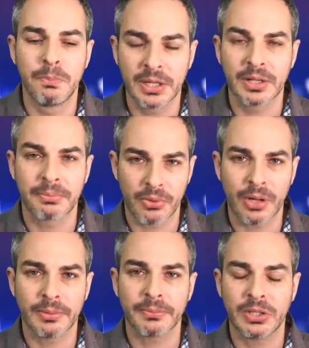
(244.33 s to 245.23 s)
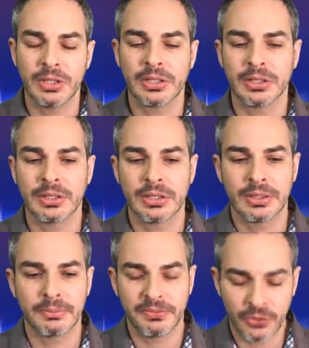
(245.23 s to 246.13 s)
bigger problem here.
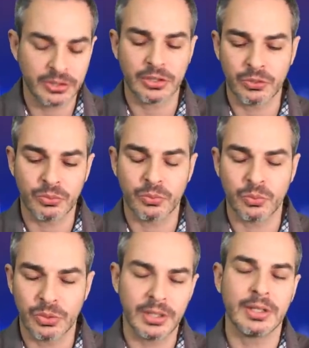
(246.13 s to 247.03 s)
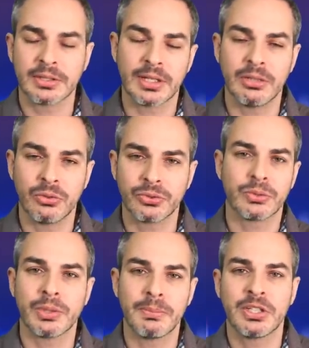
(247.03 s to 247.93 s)
And before I tell you what it is, I also
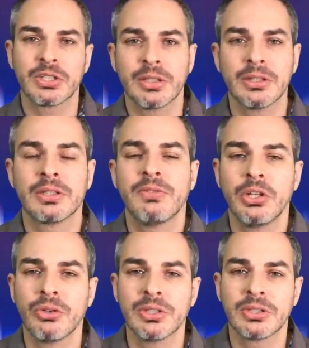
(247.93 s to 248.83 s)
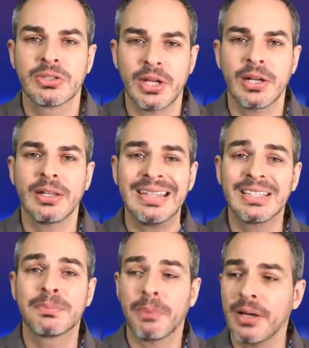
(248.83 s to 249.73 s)
want to mention that this video on this channel is
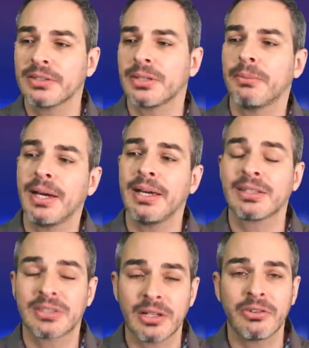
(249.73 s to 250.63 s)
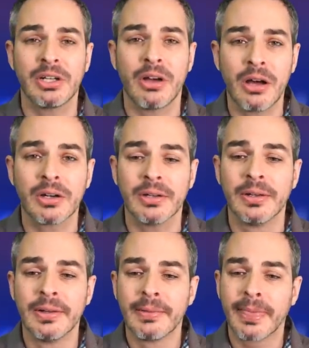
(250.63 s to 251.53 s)
sponsored by Accelerate Auto,
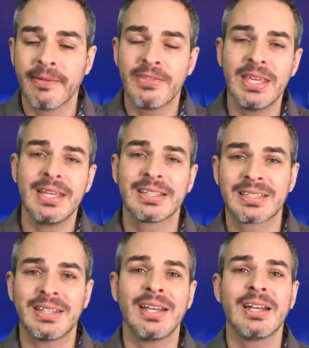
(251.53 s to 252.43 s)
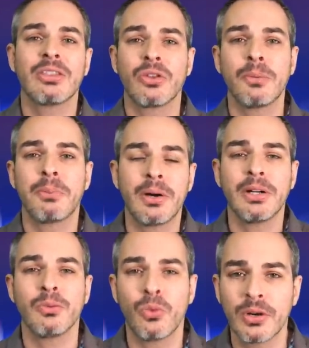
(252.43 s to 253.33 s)
the extended third-party
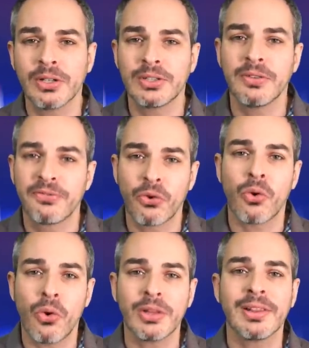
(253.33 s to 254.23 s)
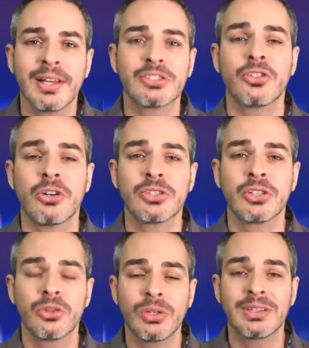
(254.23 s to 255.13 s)
warranty for all electric cars,
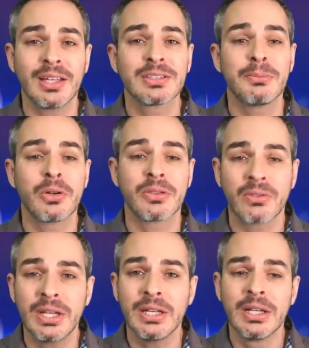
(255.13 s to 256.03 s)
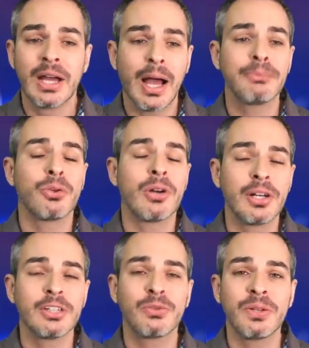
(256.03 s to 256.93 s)
including Tesla Model 3, up to
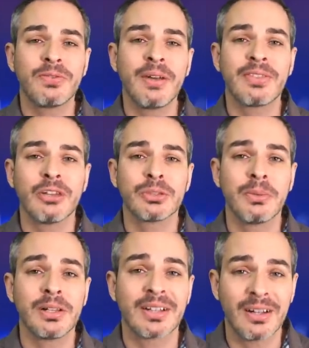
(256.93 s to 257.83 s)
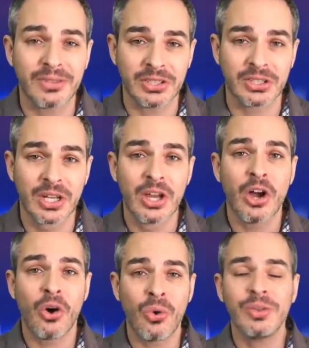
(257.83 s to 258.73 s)
125,000 mile coverage,
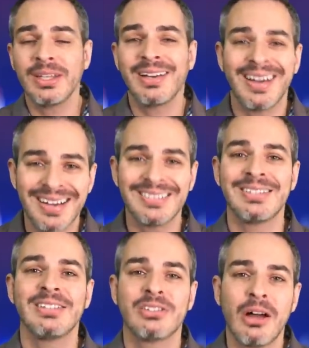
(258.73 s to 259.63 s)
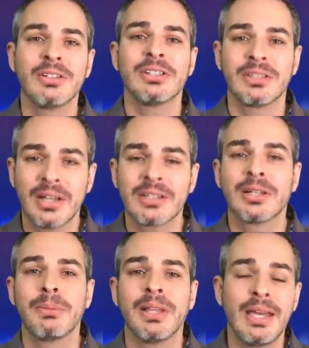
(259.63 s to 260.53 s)
only $100
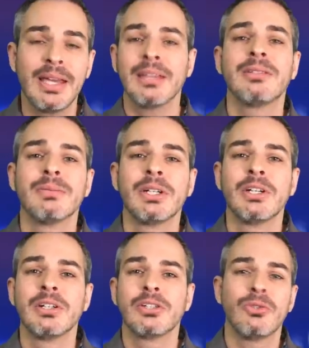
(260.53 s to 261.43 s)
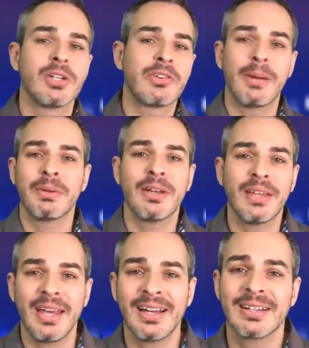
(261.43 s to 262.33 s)
deductible, and you can grab another
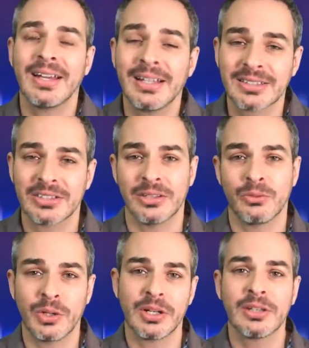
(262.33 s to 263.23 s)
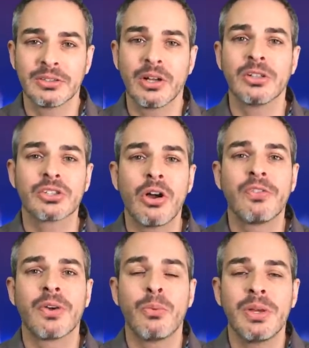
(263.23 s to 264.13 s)
extra $100
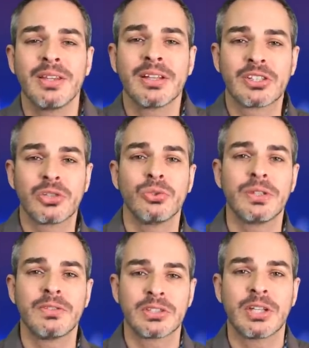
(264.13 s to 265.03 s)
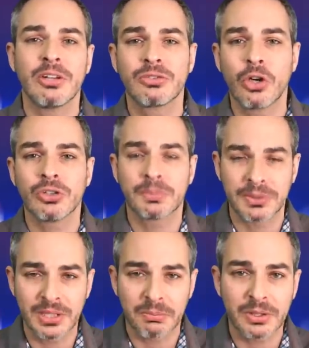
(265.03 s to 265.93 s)
off with an exclusive discount code
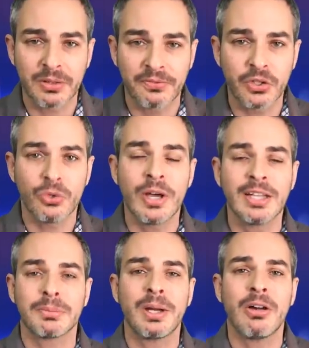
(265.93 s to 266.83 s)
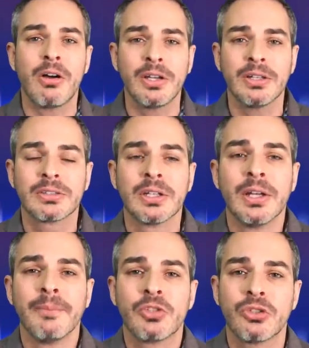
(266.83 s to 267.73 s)
specifically for you guys, my audience.
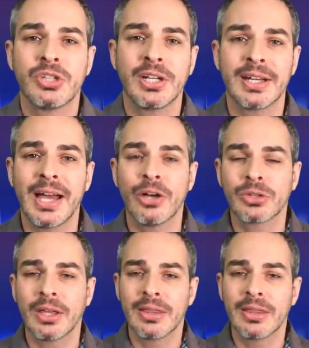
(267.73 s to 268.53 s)
So check it out.